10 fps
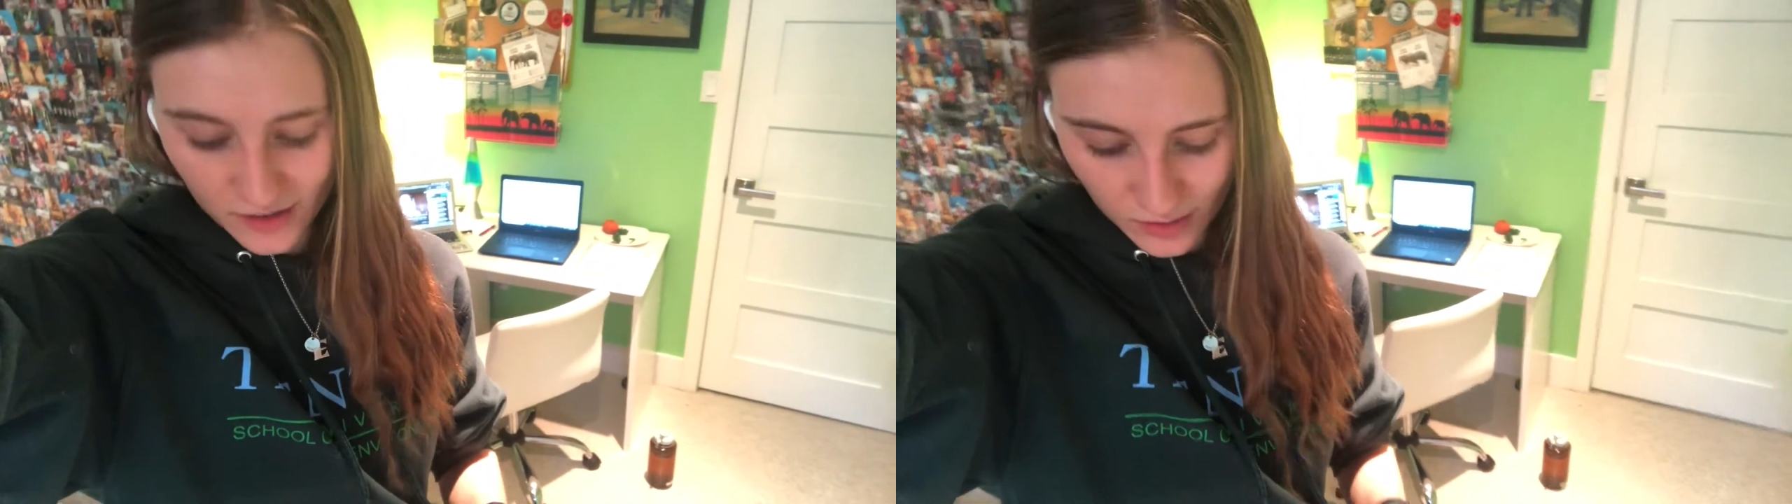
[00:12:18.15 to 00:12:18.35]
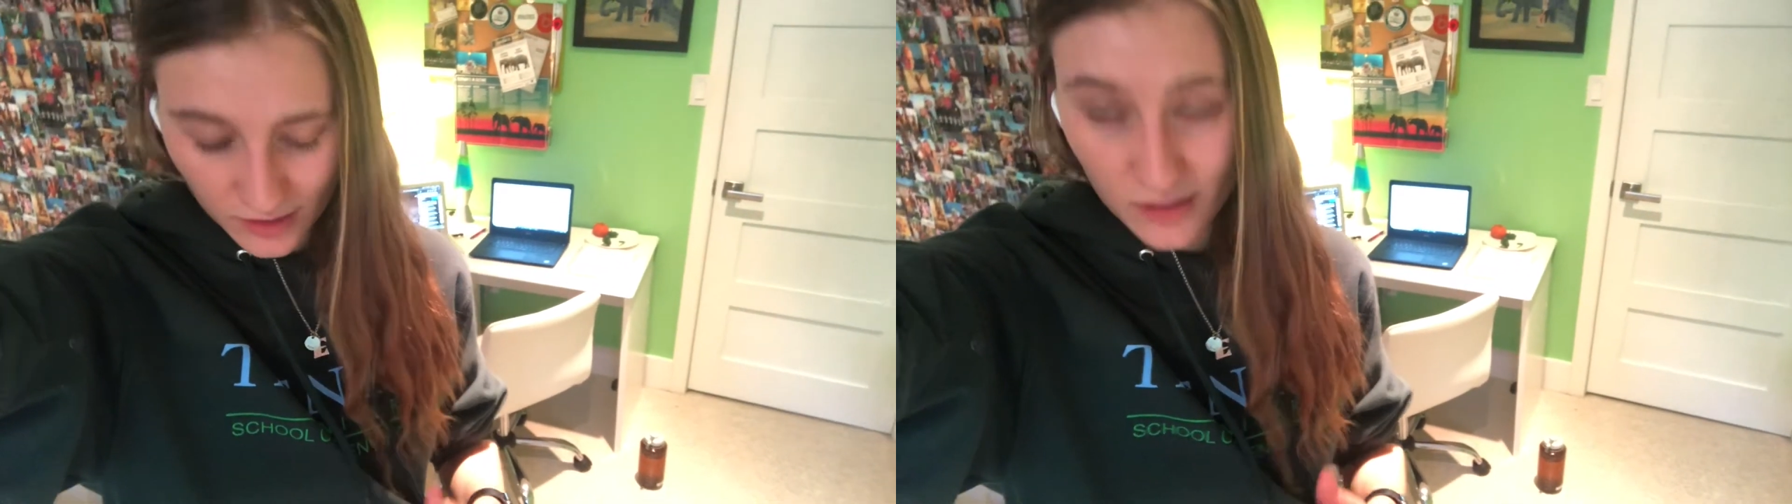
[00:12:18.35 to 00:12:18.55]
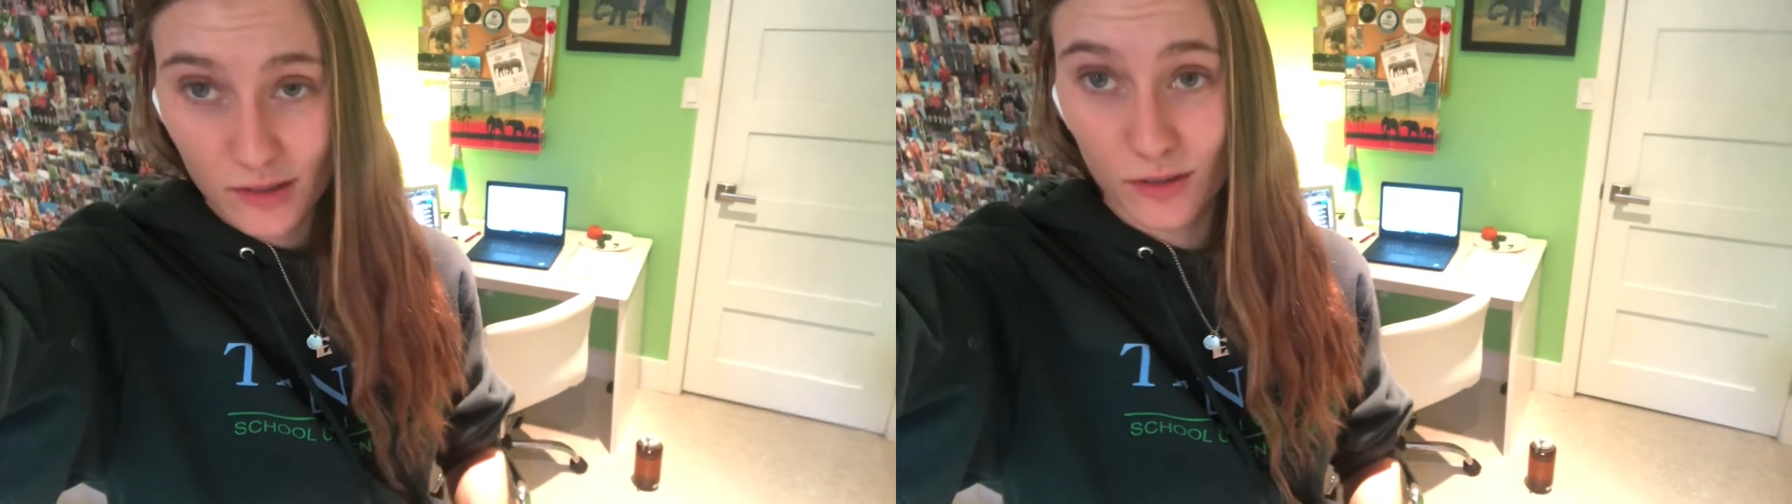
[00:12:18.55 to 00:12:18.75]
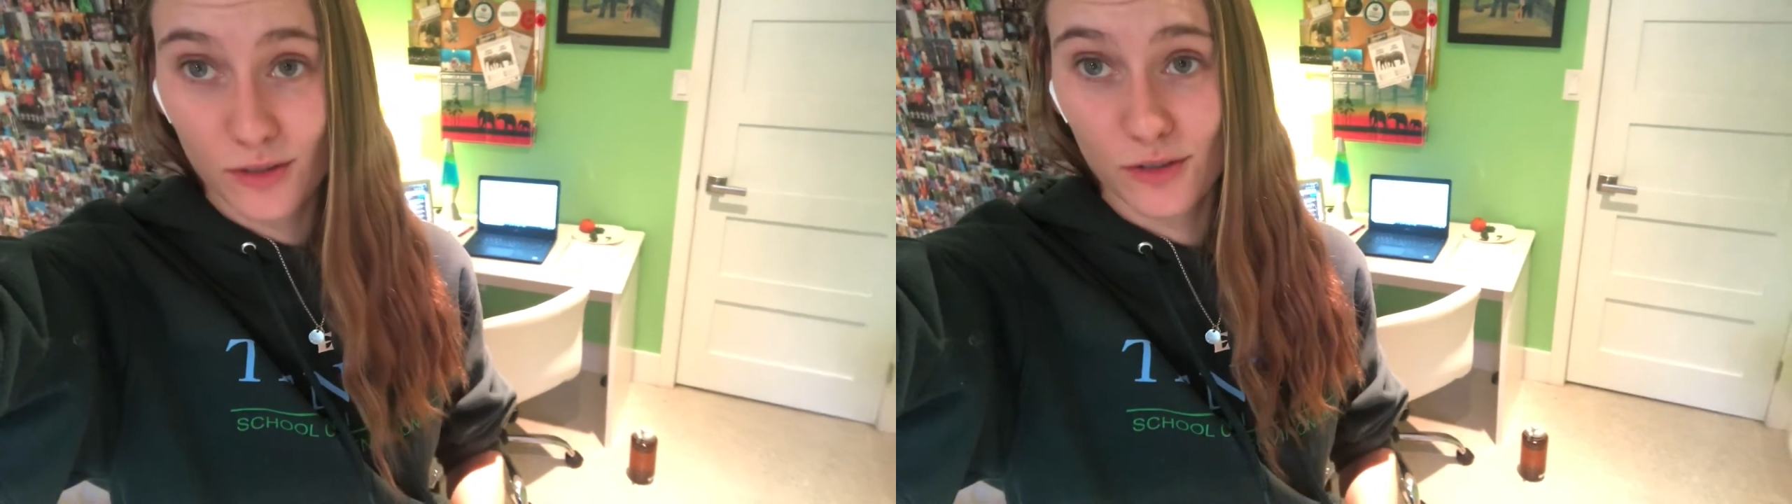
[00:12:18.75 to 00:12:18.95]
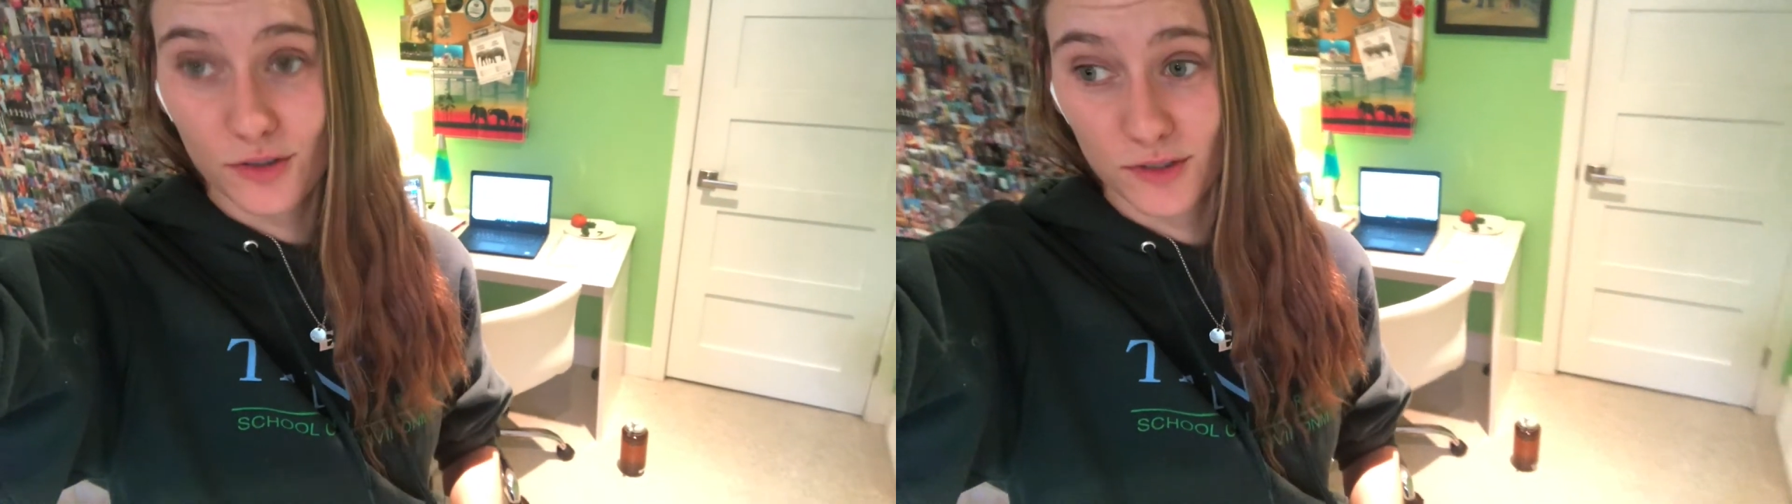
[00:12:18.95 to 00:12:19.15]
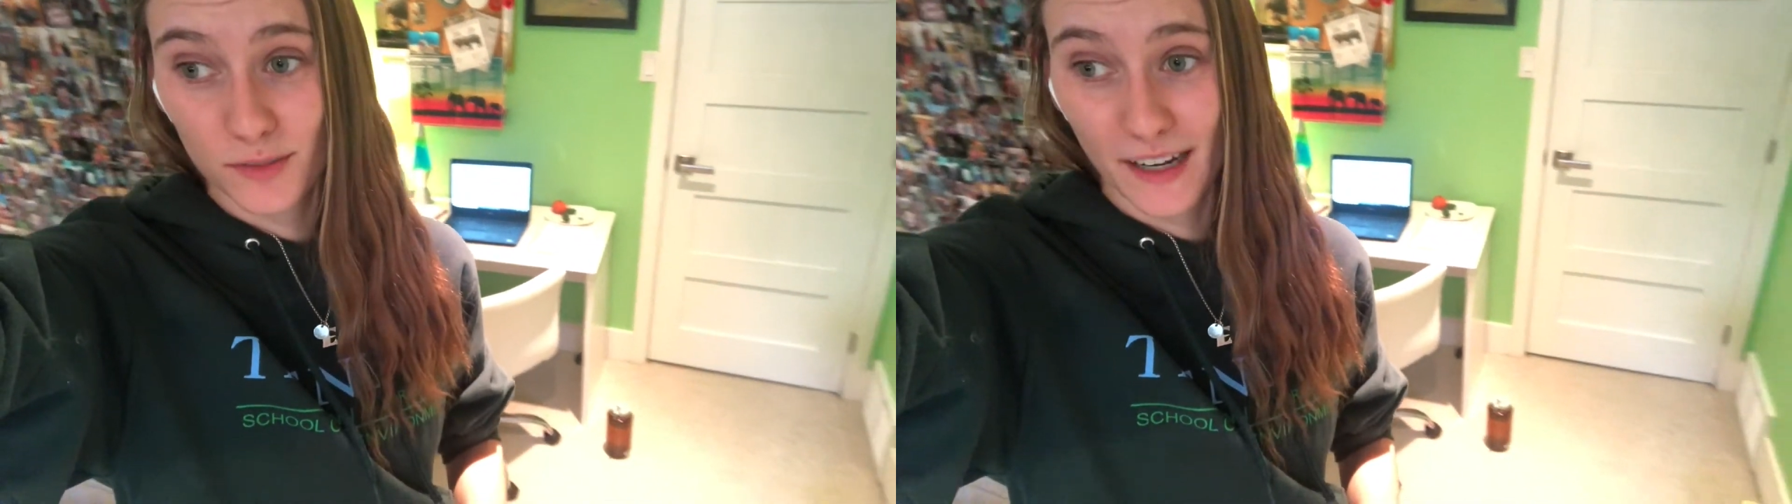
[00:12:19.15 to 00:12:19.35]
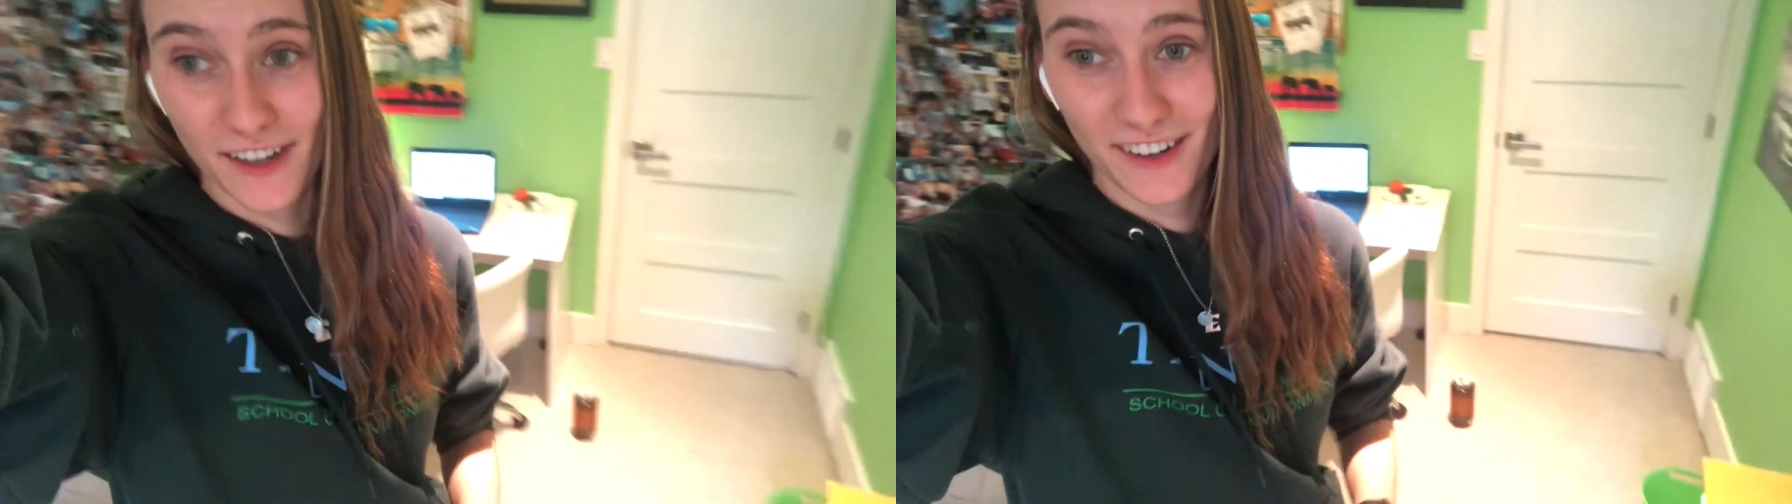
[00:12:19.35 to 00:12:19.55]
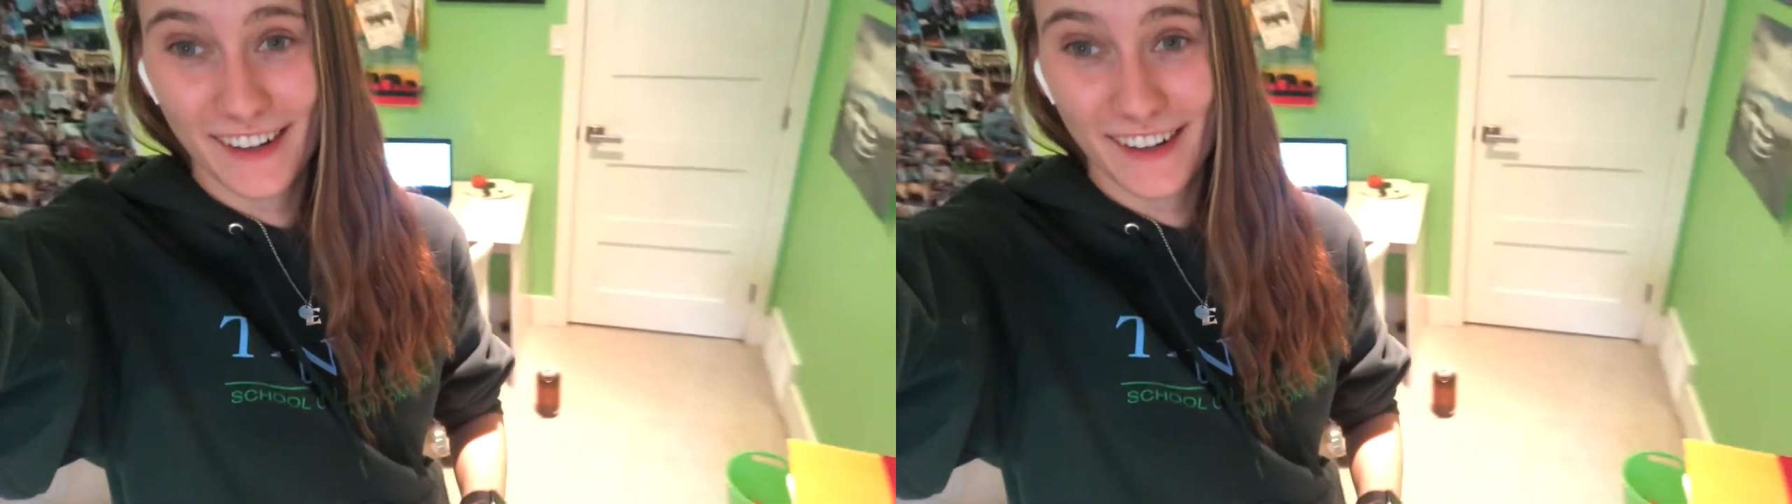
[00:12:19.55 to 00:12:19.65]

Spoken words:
so I'm gonna throw those shorts back